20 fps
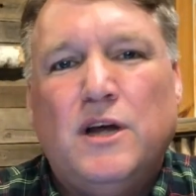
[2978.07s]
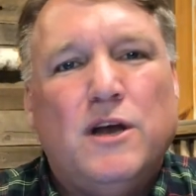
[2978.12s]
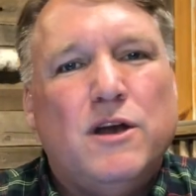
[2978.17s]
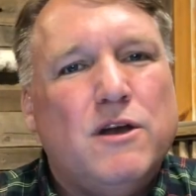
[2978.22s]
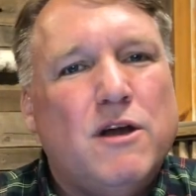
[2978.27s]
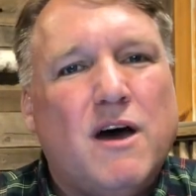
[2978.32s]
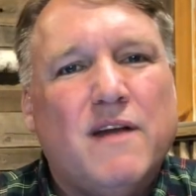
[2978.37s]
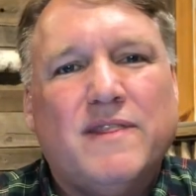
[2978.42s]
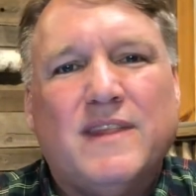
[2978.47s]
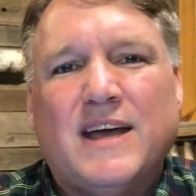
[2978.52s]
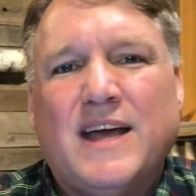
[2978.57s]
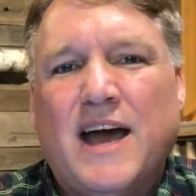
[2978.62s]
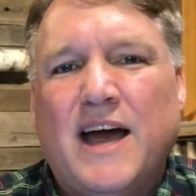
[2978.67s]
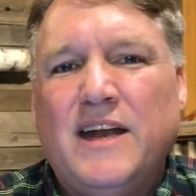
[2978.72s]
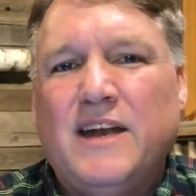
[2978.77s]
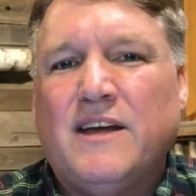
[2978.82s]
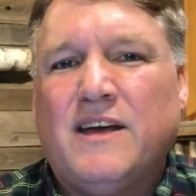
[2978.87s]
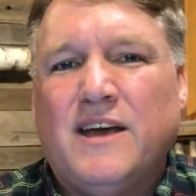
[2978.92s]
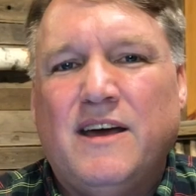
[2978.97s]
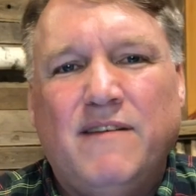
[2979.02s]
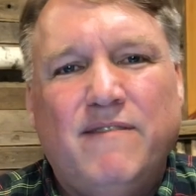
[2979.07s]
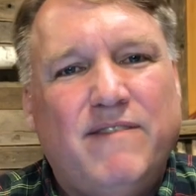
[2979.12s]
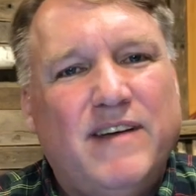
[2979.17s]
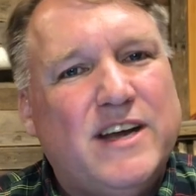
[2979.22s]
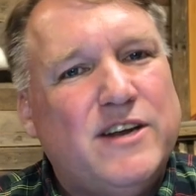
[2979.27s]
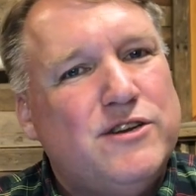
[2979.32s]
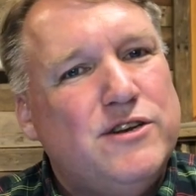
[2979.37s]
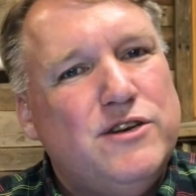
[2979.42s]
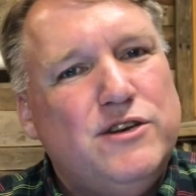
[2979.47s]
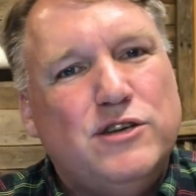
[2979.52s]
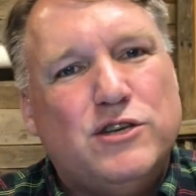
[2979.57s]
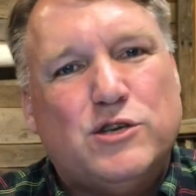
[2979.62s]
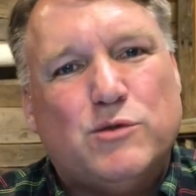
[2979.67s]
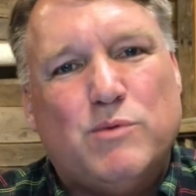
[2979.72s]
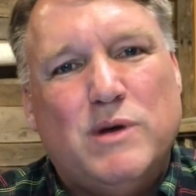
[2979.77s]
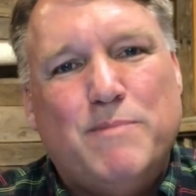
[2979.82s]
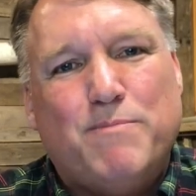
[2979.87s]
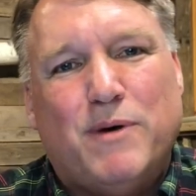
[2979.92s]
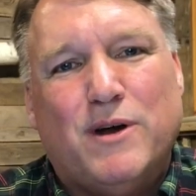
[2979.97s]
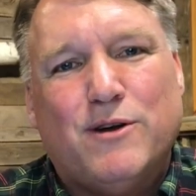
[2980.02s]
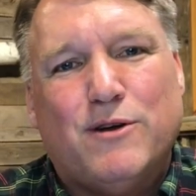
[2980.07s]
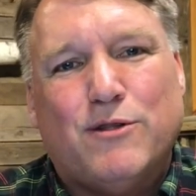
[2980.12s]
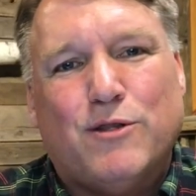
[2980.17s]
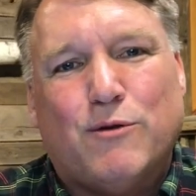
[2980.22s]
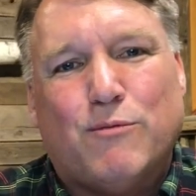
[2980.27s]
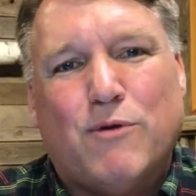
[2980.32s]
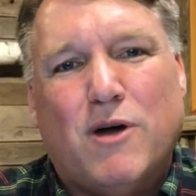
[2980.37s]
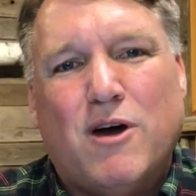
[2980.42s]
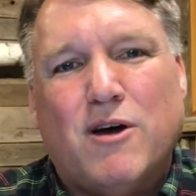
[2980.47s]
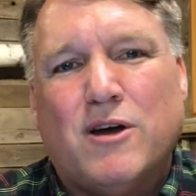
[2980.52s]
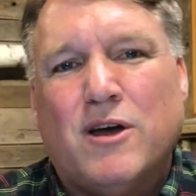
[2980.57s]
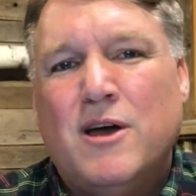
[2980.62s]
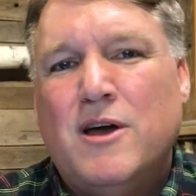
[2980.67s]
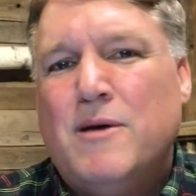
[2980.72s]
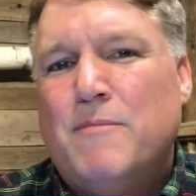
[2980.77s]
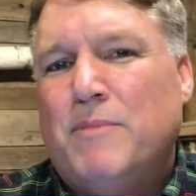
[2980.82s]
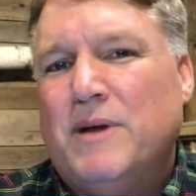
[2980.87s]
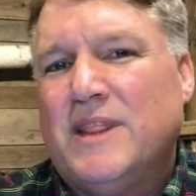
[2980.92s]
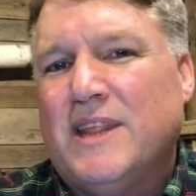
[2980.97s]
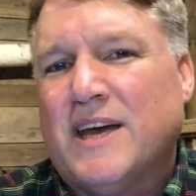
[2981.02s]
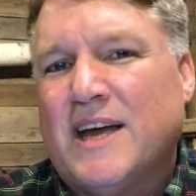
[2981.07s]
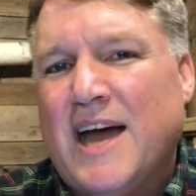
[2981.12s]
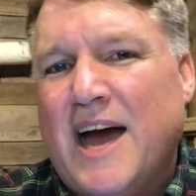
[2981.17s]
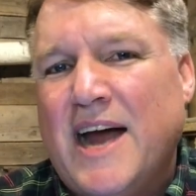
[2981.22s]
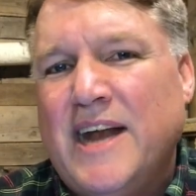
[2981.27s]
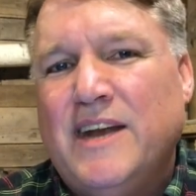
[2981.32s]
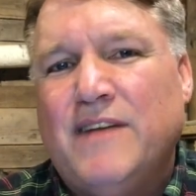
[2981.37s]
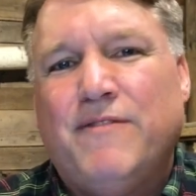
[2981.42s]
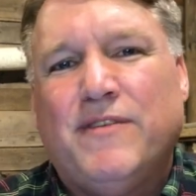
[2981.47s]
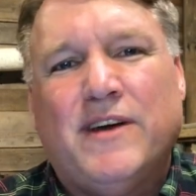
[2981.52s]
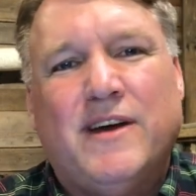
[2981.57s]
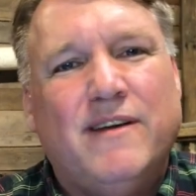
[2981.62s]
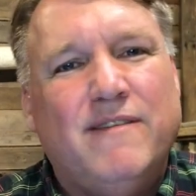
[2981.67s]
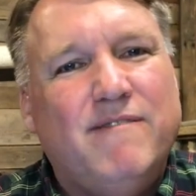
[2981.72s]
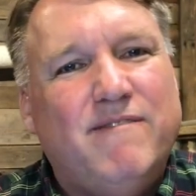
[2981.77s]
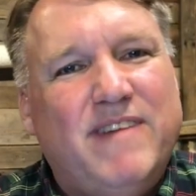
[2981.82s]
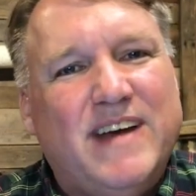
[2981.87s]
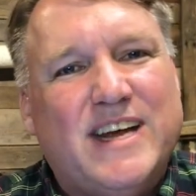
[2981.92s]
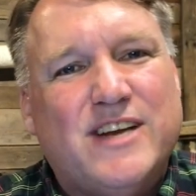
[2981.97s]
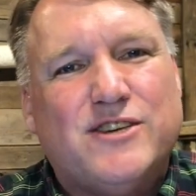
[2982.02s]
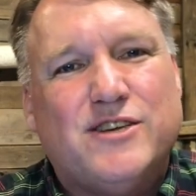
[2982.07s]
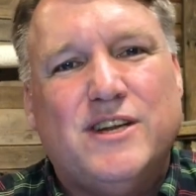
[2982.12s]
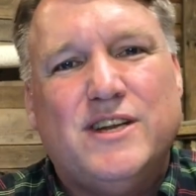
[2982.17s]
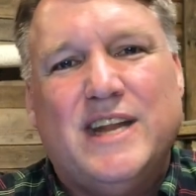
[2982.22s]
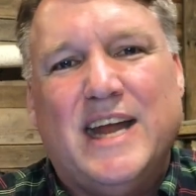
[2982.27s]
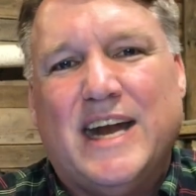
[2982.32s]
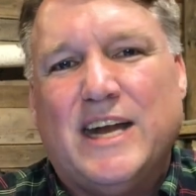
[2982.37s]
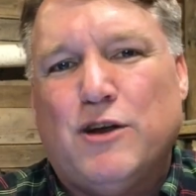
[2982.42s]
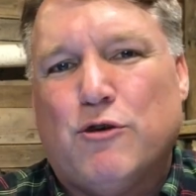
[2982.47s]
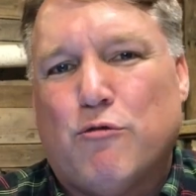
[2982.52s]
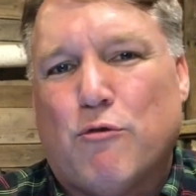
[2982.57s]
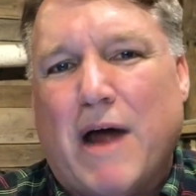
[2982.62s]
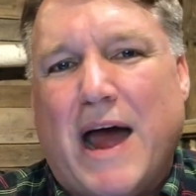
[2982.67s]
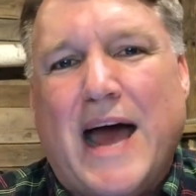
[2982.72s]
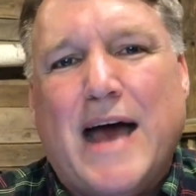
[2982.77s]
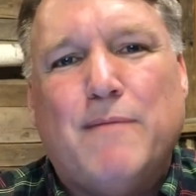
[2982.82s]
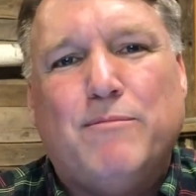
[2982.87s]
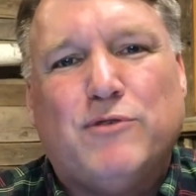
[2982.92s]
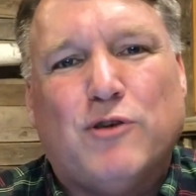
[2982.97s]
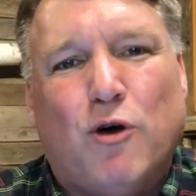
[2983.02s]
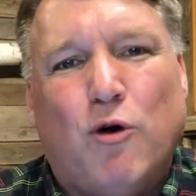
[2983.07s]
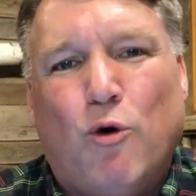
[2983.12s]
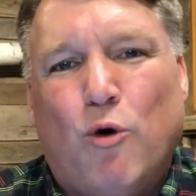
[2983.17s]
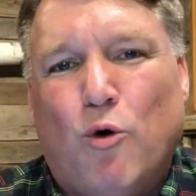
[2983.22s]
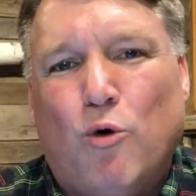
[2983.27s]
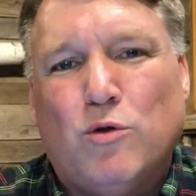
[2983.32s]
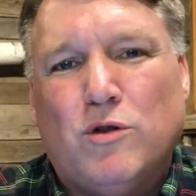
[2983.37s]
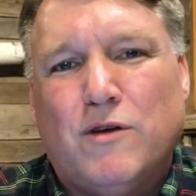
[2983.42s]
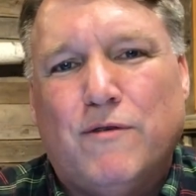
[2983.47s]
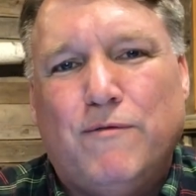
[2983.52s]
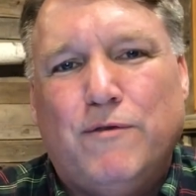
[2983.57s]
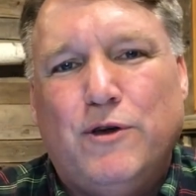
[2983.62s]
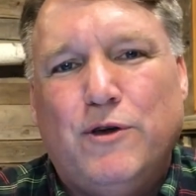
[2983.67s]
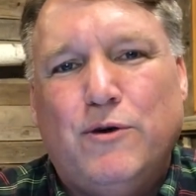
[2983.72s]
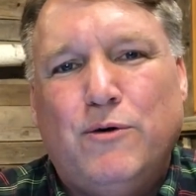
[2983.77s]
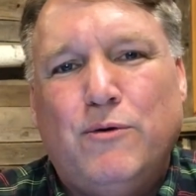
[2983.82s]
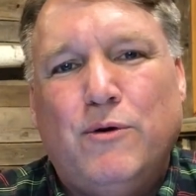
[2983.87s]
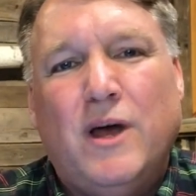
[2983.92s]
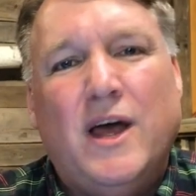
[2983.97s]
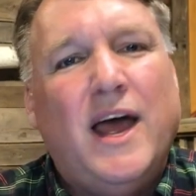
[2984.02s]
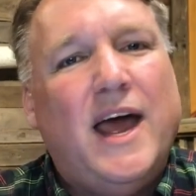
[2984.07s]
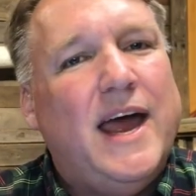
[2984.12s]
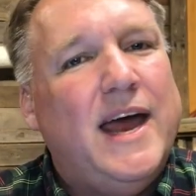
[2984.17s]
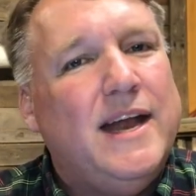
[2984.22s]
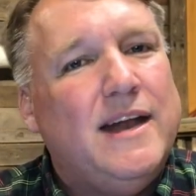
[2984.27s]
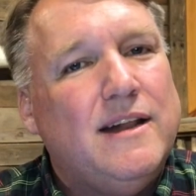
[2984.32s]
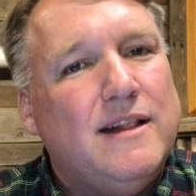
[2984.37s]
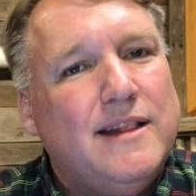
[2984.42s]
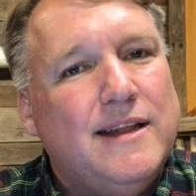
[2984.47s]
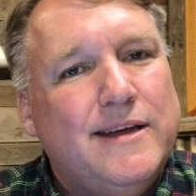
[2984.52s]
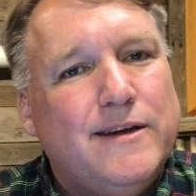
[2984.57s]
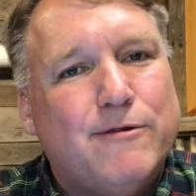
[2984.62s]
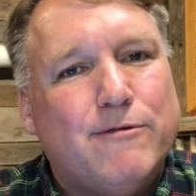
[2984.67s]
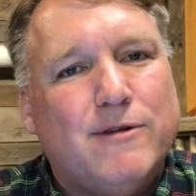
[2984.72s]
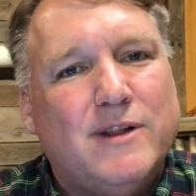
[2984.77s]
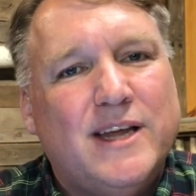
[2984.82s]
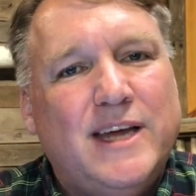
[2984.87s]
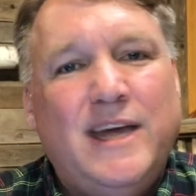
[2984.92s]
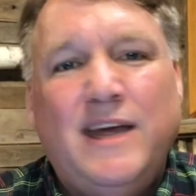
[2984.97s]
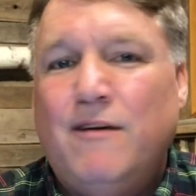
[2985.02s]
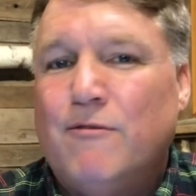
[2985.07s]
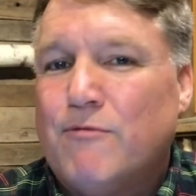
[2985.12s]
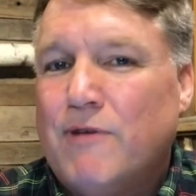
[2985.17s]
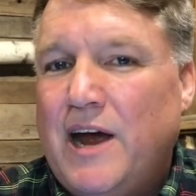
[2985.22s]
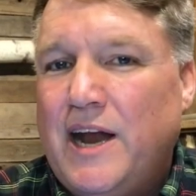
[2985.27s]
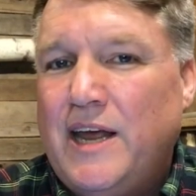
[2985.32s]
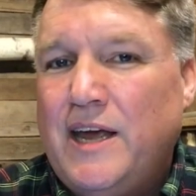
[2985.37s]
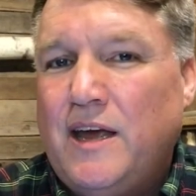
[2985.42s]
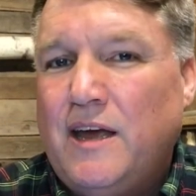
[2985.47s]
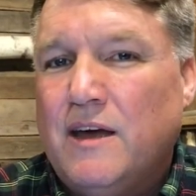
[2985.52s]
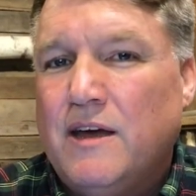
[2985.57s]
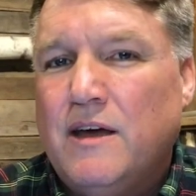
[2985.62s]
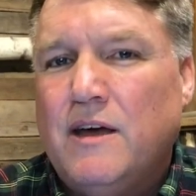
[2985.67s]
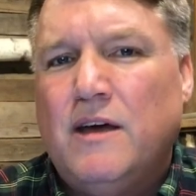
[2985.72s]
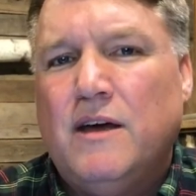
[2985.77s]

Not the kind of conviction you sweep under the rug, but the kind of conviction that grabs a hold of you and literally, ready,